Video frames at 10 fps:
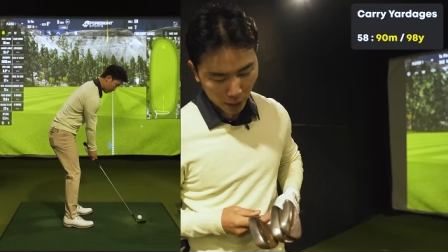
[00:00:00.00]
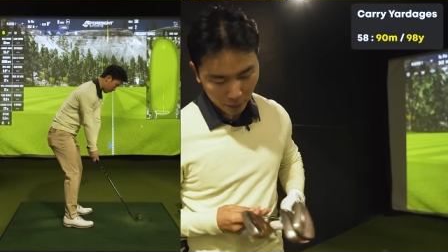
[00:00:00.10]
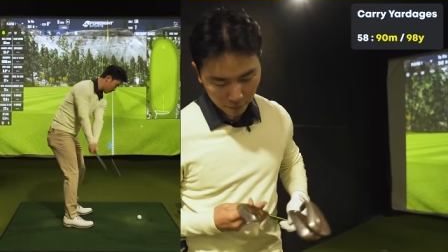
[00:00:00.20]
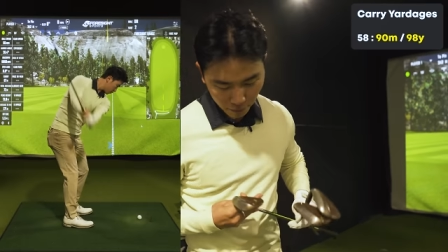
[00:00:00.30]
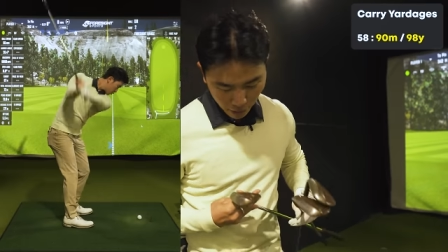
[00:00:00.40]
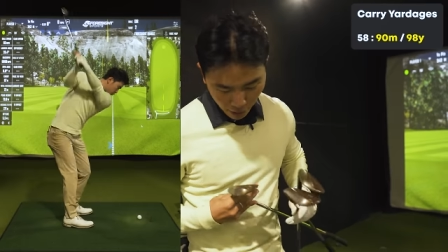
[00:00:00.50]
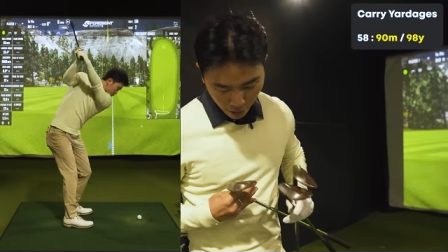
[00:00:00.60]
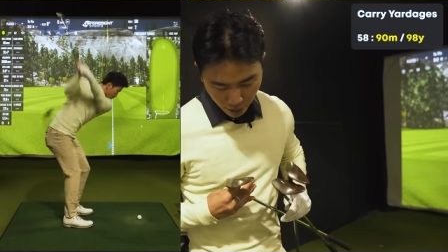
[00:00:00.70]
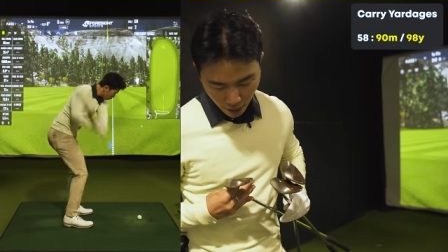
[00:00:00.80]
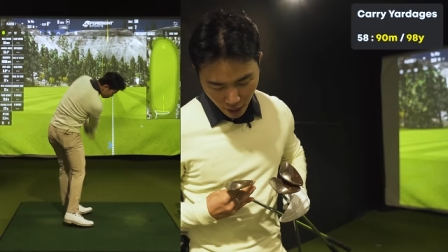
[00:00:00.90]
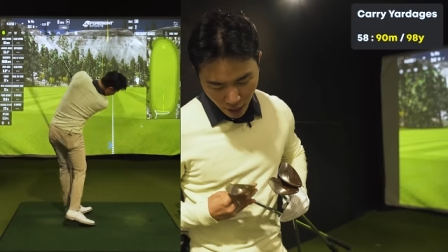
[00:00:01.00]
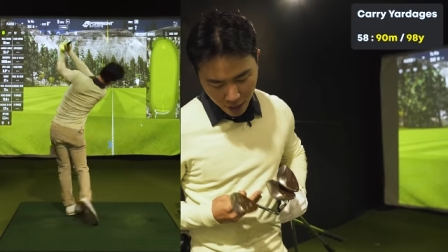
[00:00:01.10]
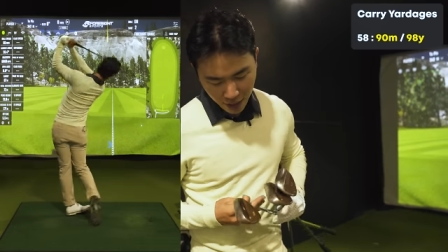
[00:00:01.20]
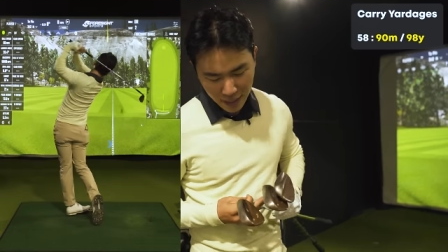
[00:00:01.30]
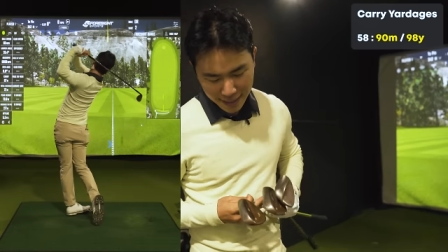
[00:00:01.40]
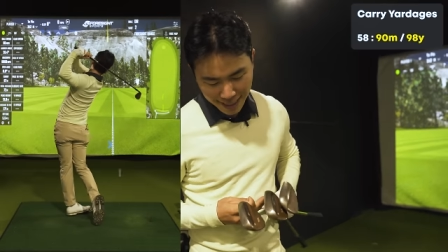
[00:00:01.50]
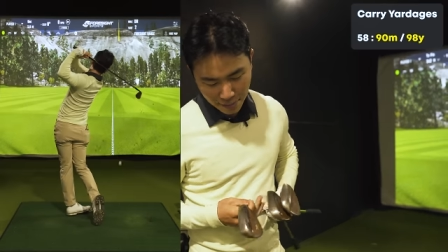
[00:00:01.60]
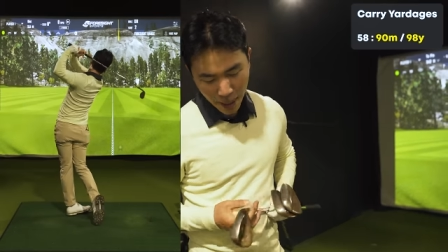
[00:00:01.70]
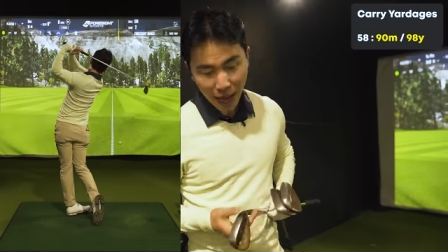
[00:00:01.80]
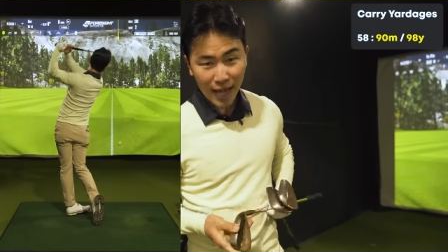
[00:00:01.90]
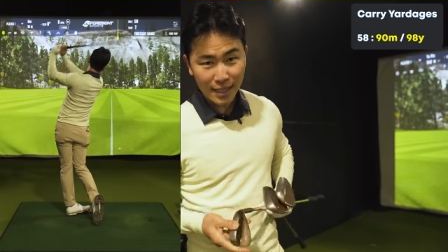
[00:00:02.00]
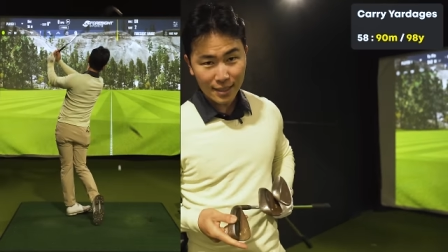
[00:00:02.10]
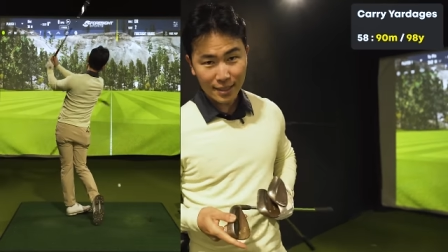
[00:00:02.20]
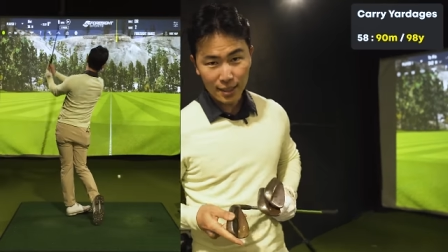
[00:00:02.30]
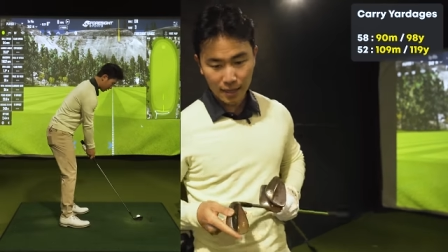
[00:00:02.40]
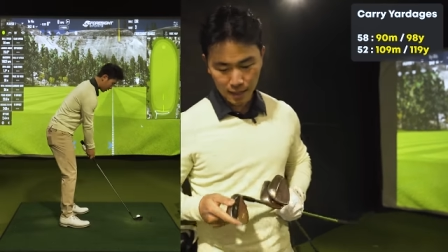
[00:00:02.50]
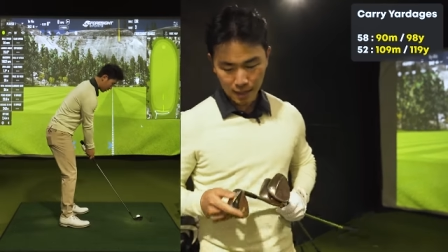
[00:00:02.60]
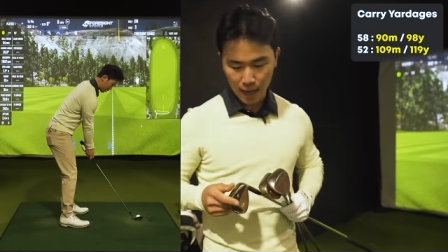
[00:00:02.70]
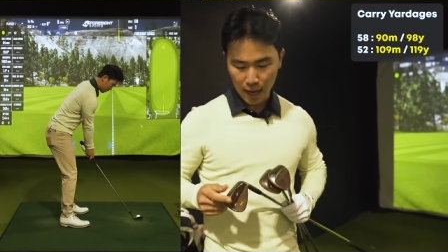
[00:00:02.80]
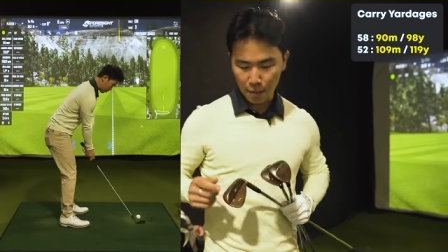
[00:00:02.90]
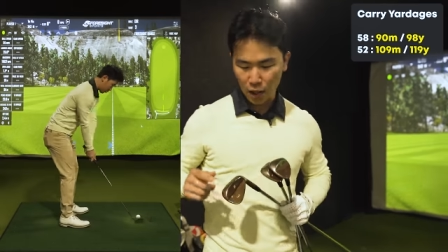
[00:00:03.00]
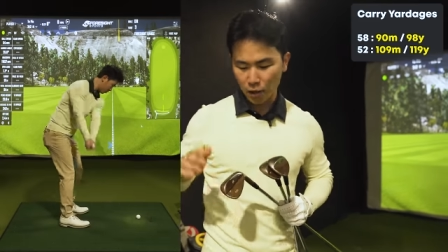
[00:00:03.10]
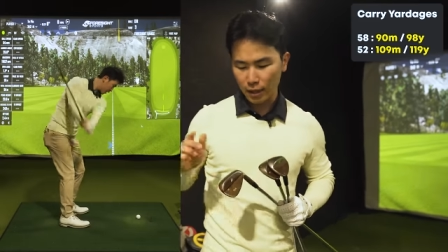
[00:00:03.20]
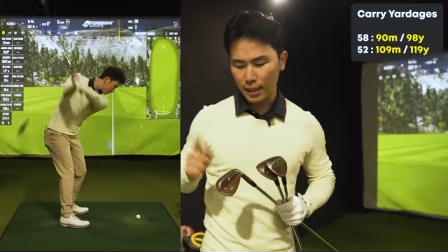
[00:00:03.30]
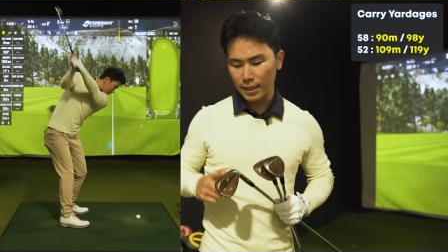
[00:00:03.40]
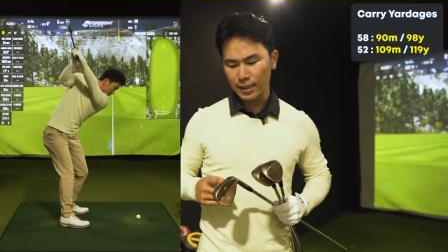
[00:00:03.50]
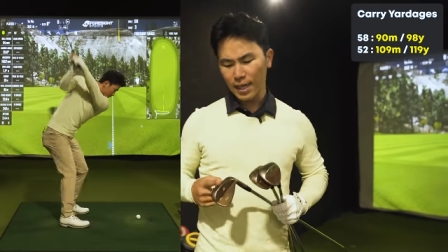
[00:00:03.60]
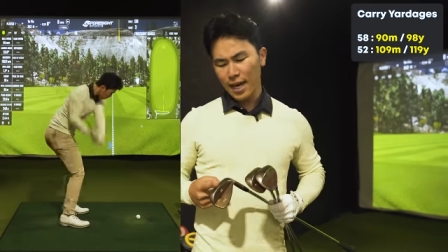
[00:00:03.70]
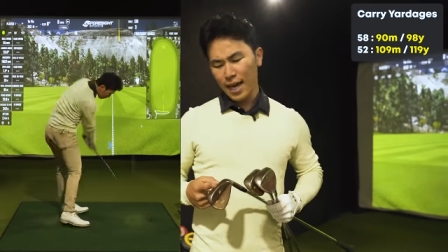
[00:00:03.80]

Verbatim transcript: but they are the SM8s um, I got these